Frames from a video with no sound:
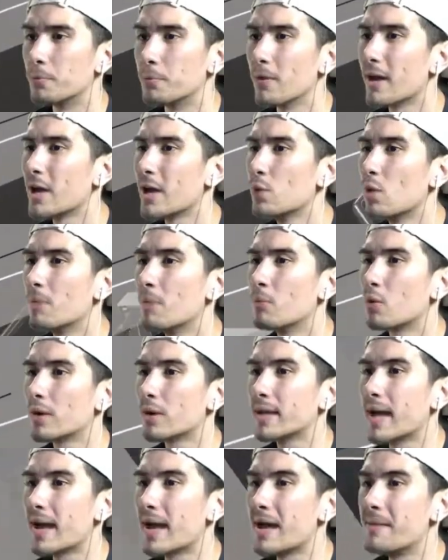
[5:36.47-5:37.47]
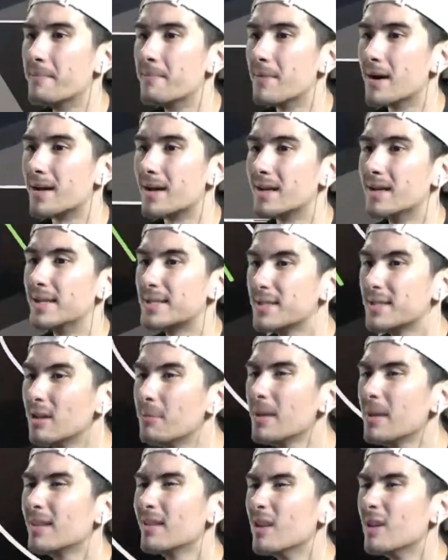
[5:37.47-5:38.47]
playing one more game, but it's gonna
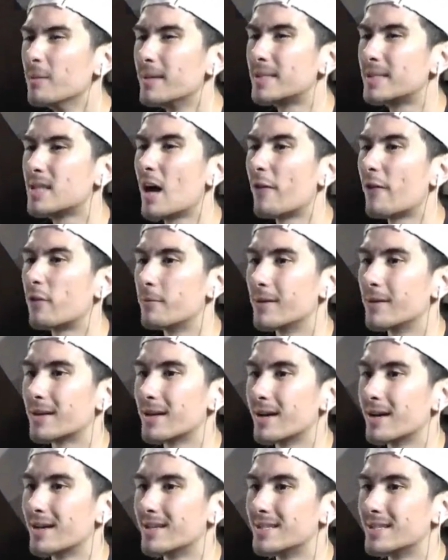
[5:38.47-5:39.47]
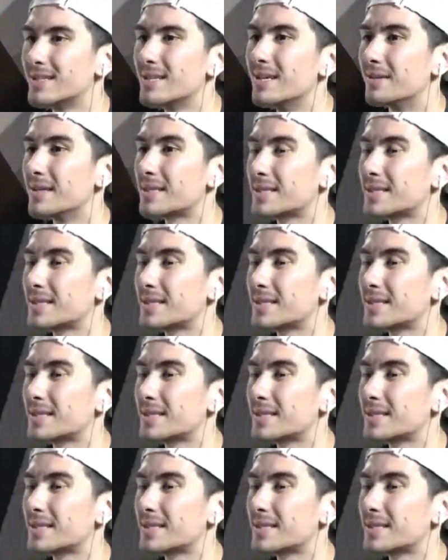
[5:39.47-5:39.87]
be a little bit tougher because this